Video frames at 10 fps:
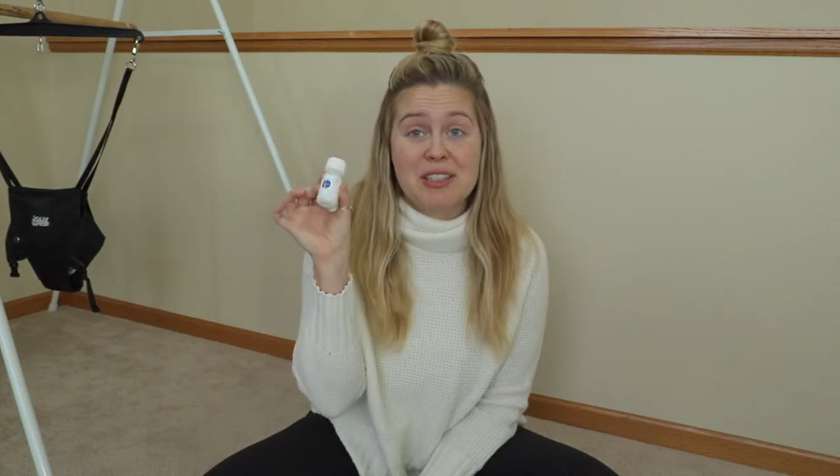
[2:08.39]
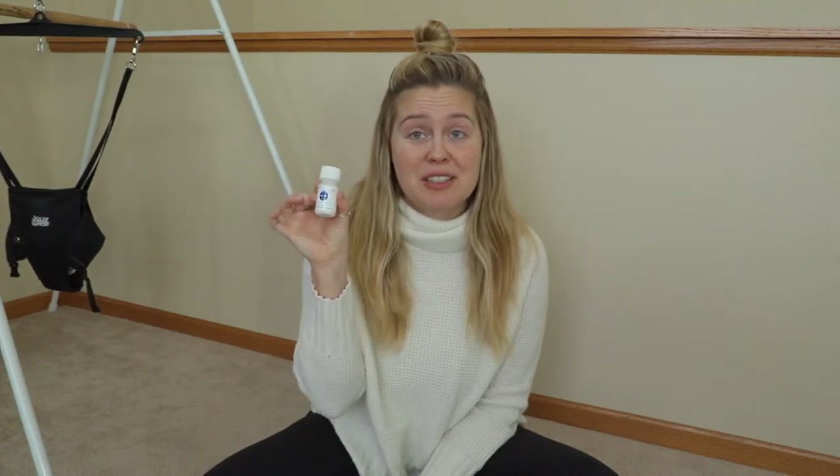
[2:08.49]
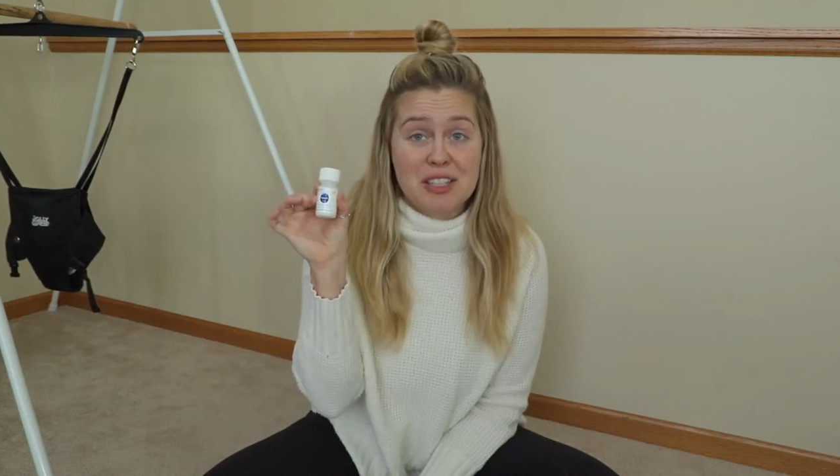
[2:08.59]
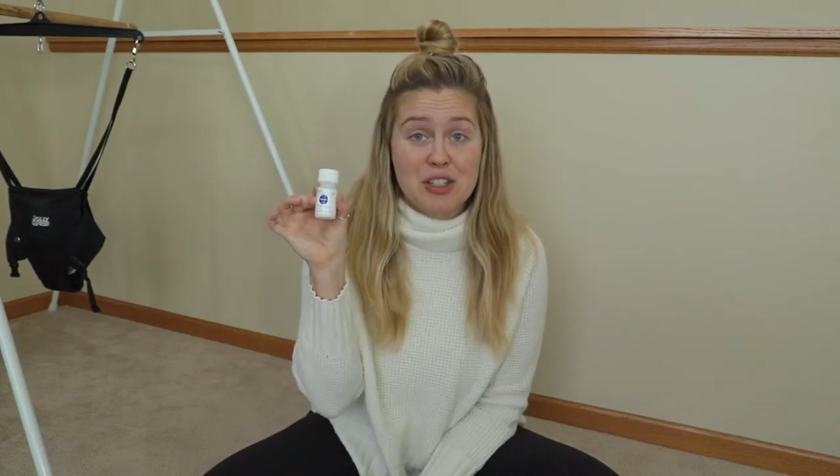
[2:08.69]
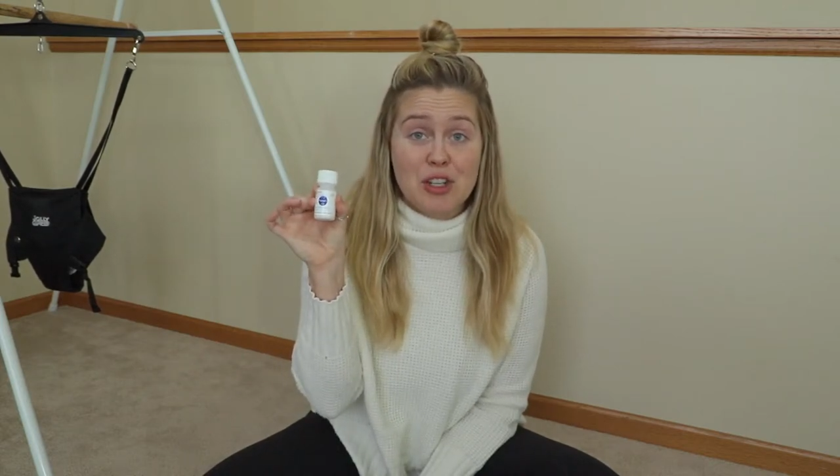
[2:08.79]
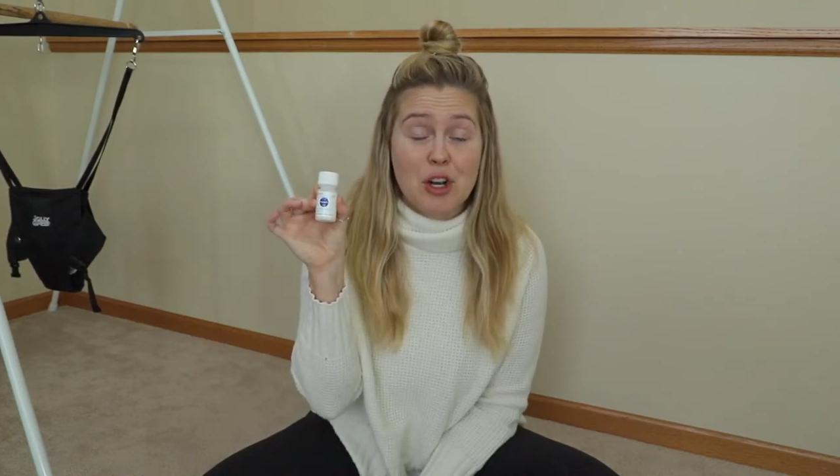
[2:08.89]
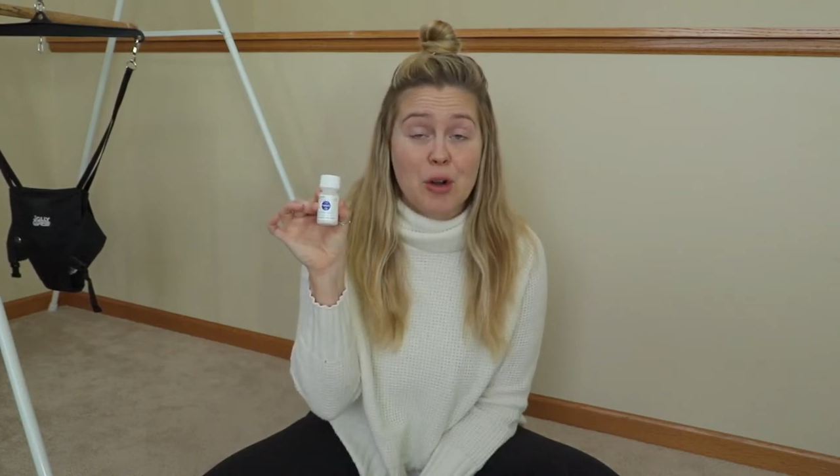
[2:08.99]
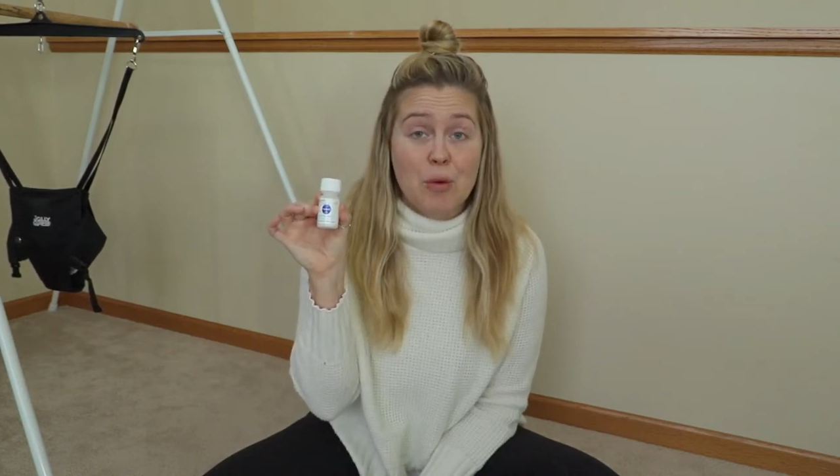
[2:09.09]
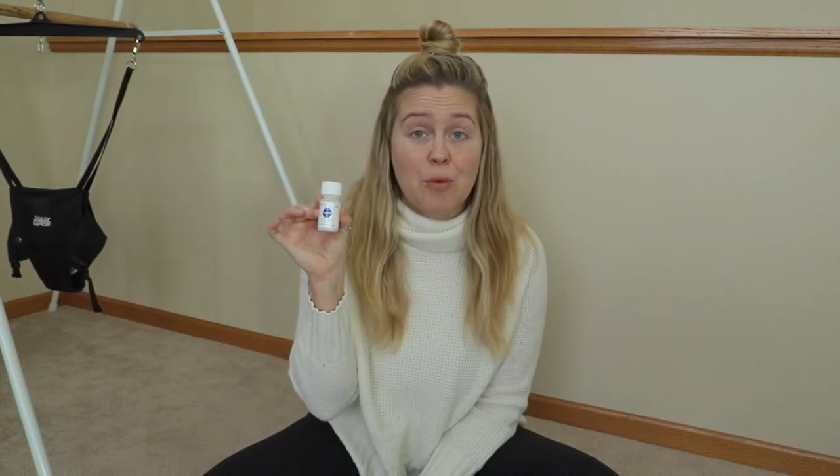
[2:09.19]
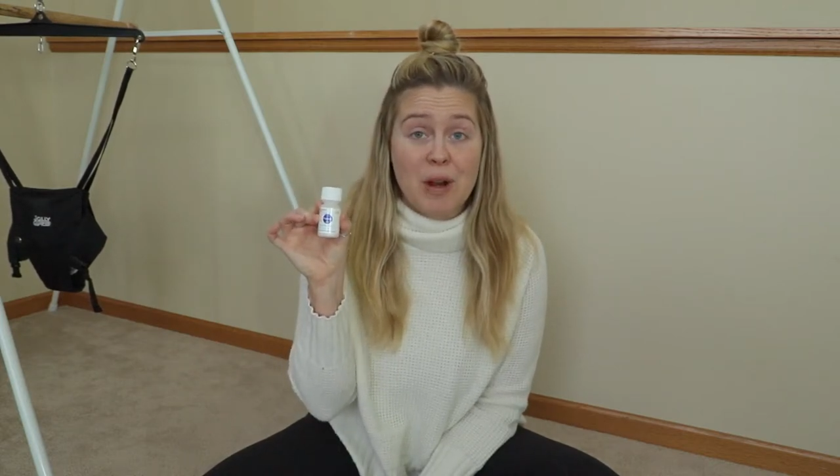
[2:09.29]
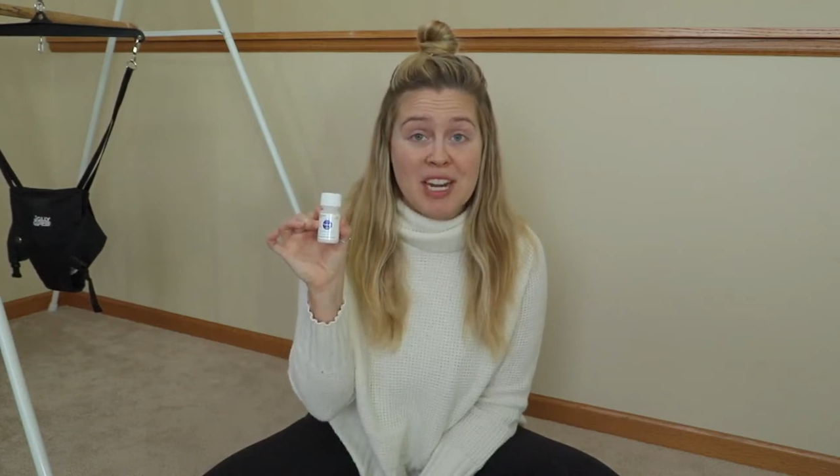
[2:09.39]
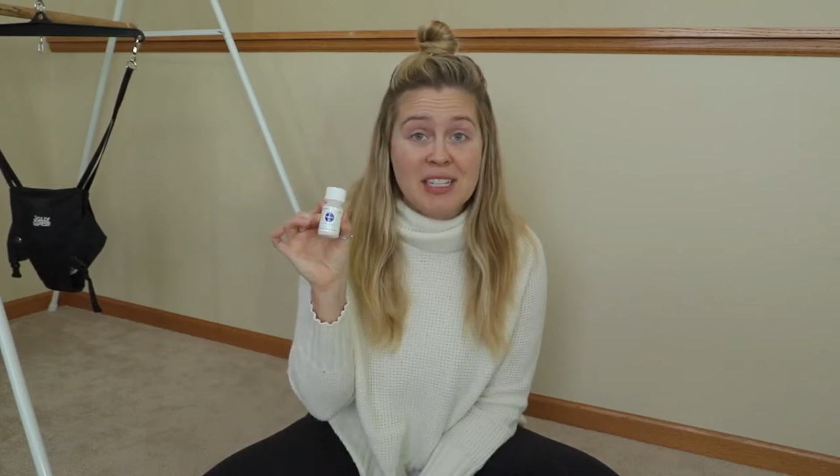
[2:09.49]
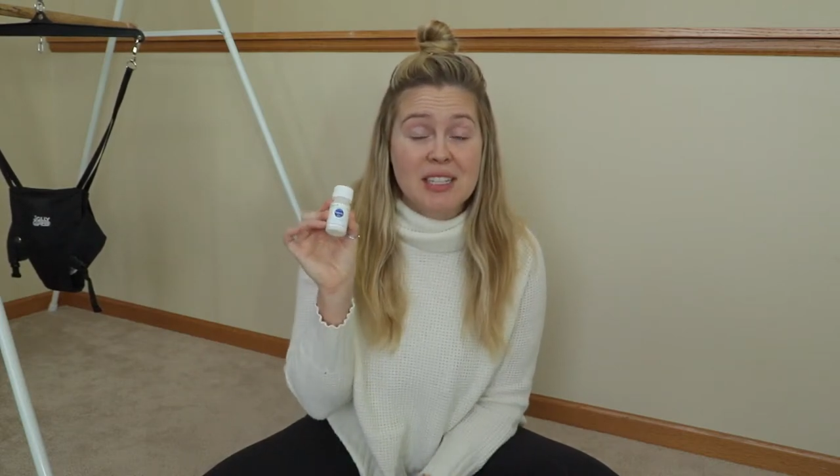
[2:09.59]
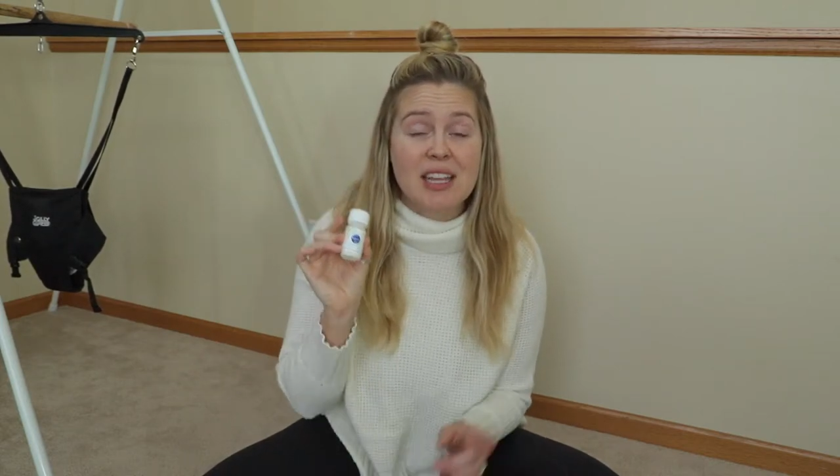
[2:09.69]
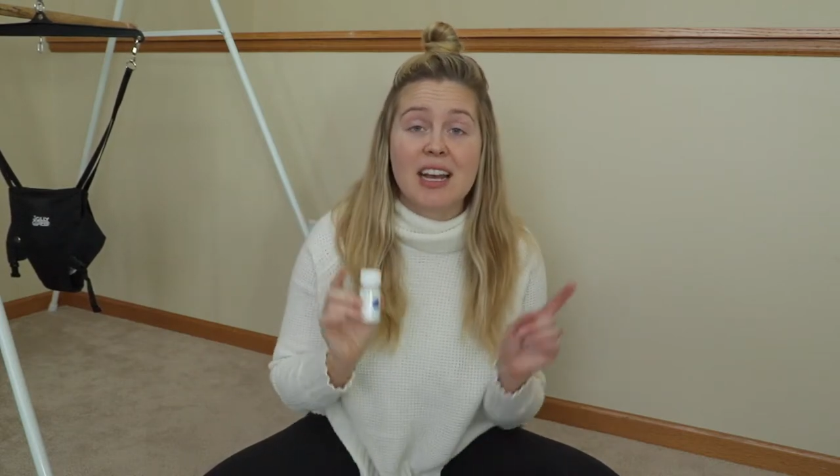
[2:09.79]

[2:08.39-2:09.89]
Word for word: These things are great.